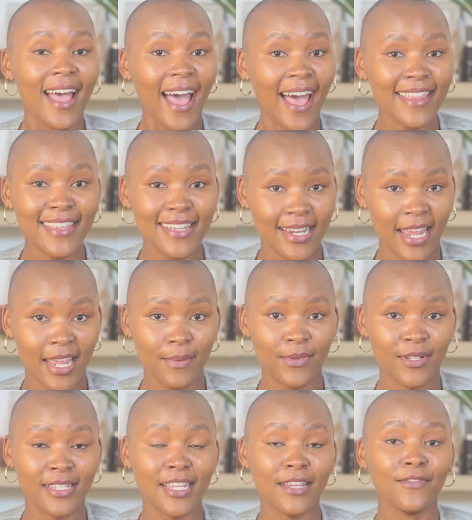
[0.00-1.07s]
Other
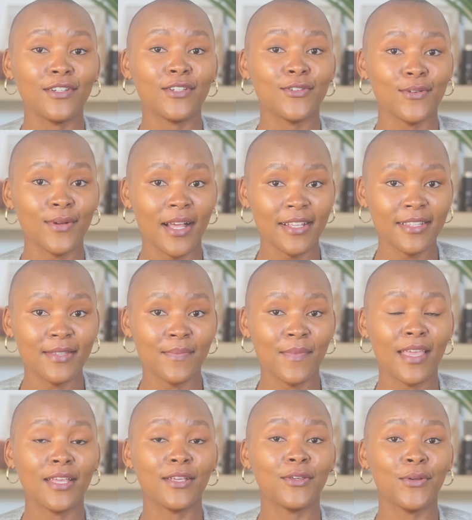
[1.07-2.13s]
neighbors even try to
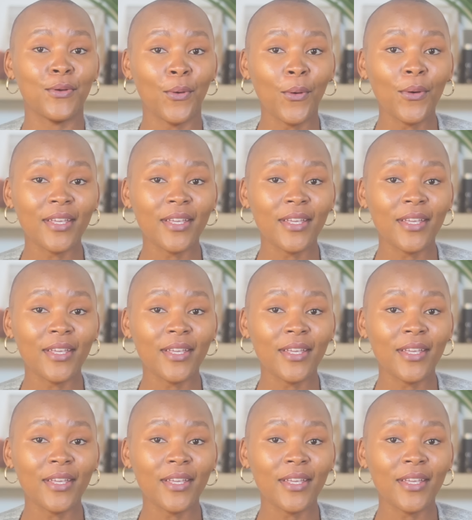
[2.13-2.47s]
make your